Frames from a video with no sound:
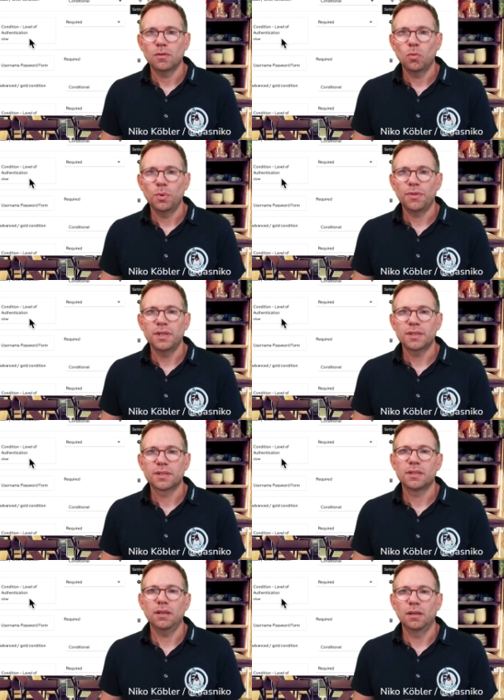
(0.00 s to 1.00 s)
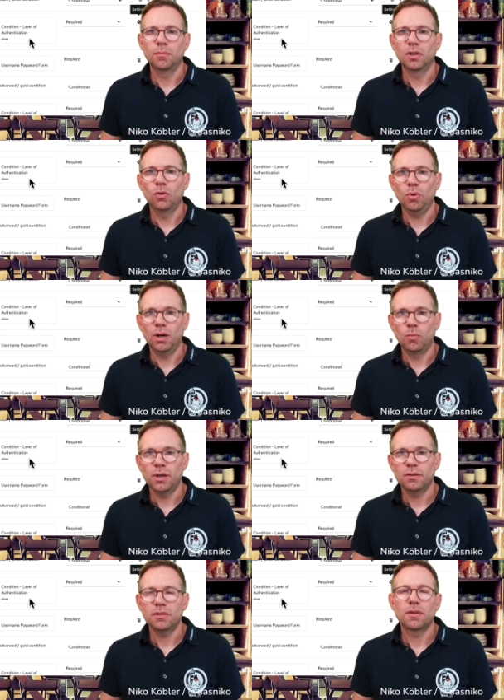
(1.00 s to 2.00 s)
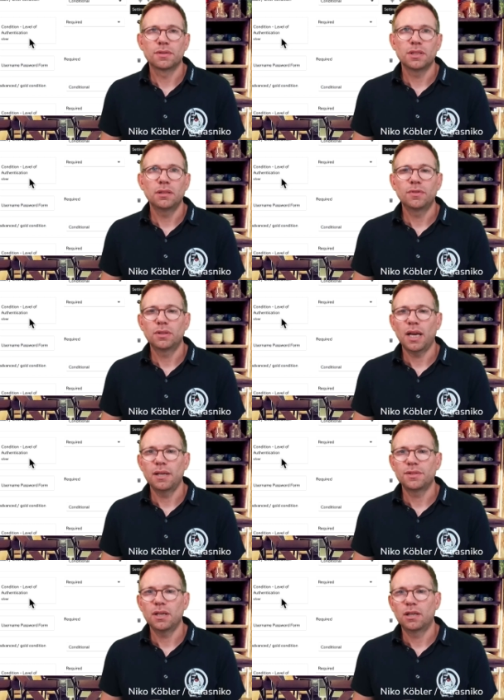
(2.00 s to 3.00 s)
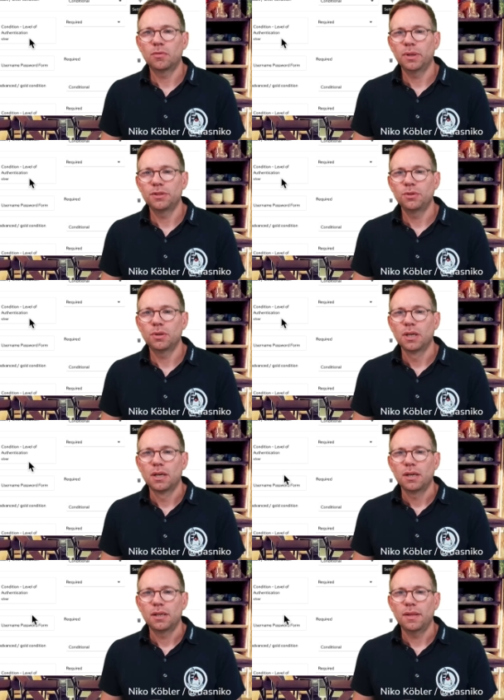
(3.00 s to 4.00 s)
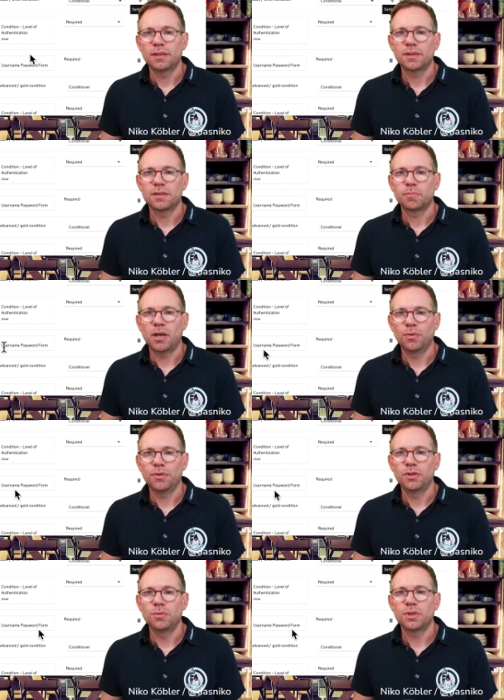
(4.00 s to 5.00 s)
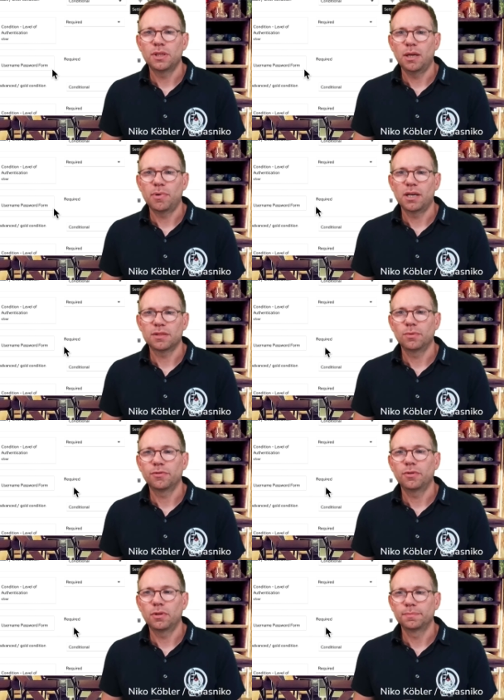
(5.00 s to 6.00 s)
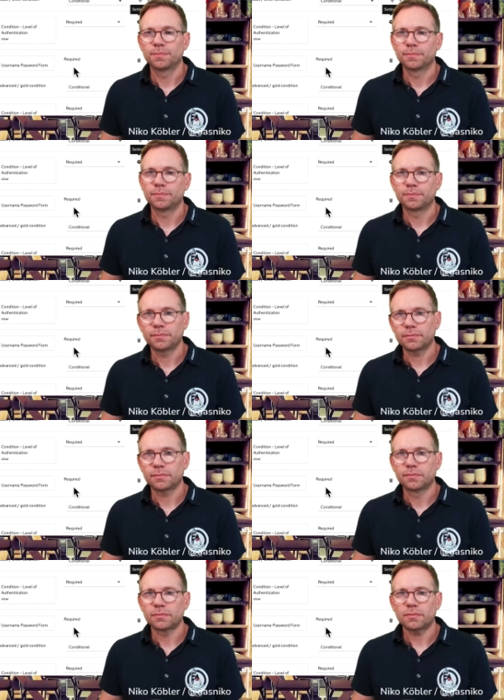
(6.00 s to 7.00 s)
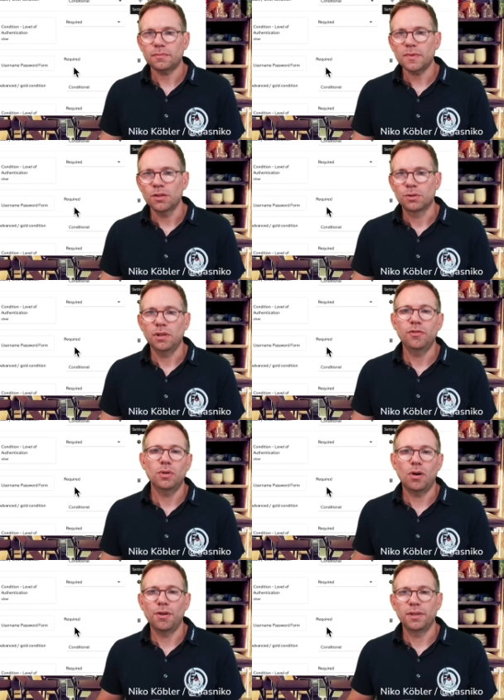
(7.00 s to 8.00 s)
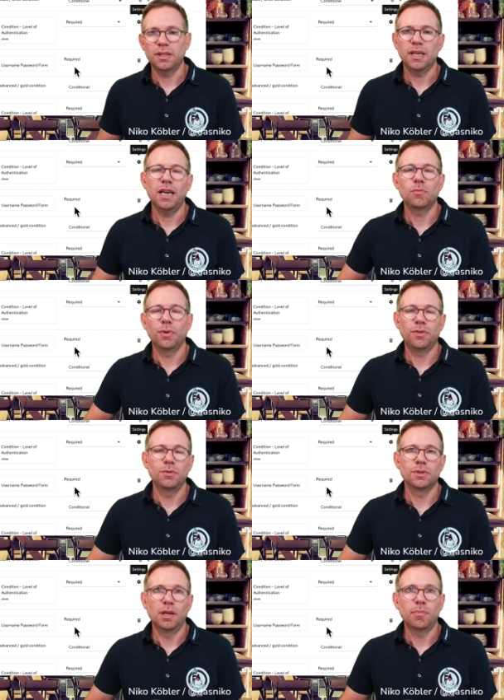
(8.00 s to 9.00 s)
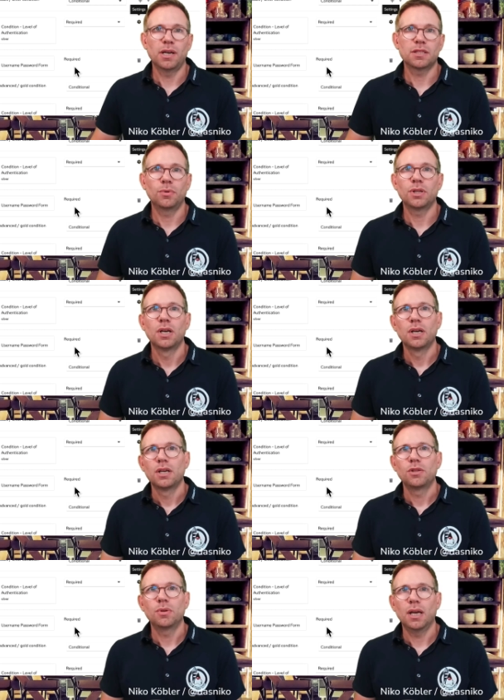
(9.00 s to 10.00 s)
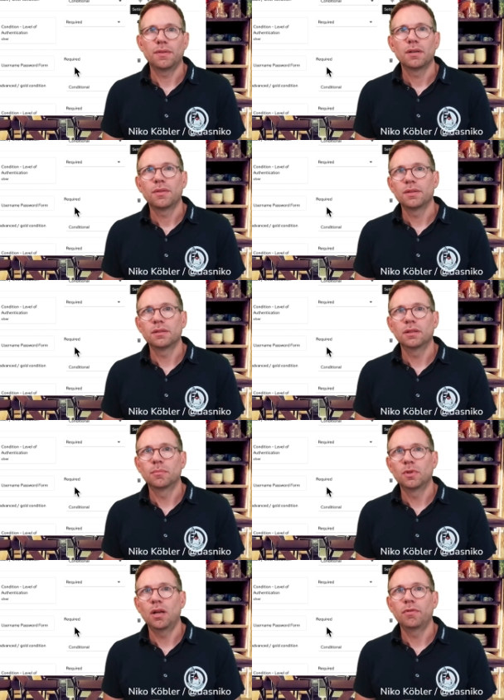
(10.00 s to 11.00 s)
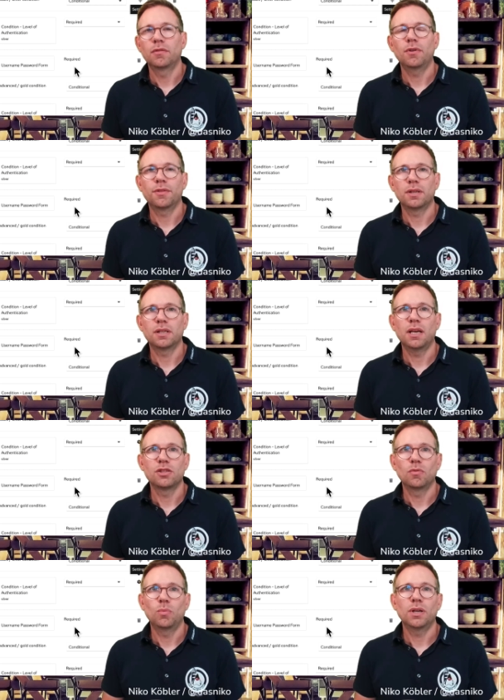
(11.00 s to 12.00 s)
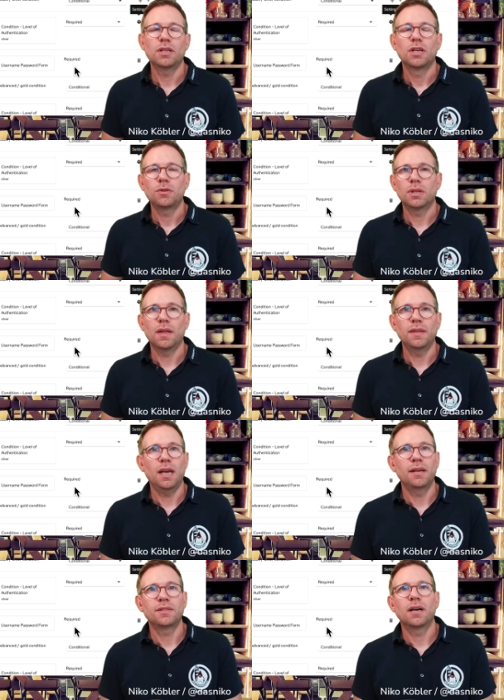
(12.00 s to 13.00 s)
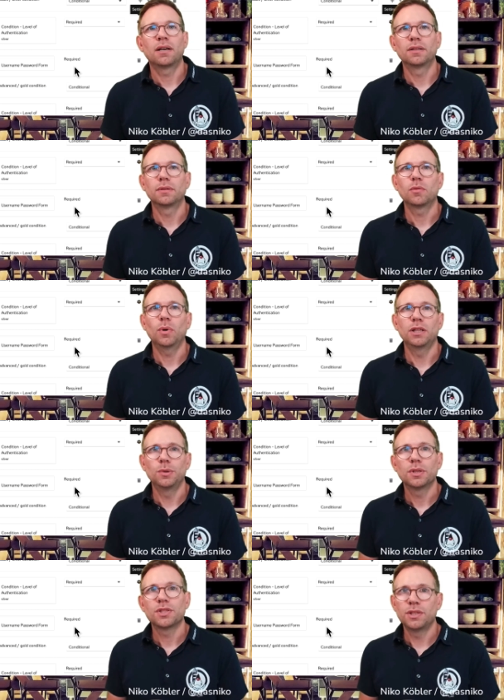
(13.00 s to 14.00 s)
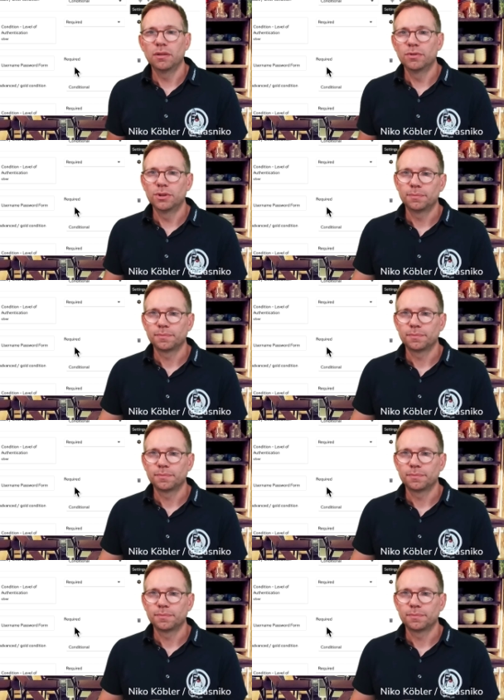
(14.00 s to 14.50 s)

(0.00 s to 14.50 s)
with this LoA 1 and the silver ACR value, this is bound the username password form. So if you authenticate with username password, you get the level of authentication 1, you get the ACR value silver.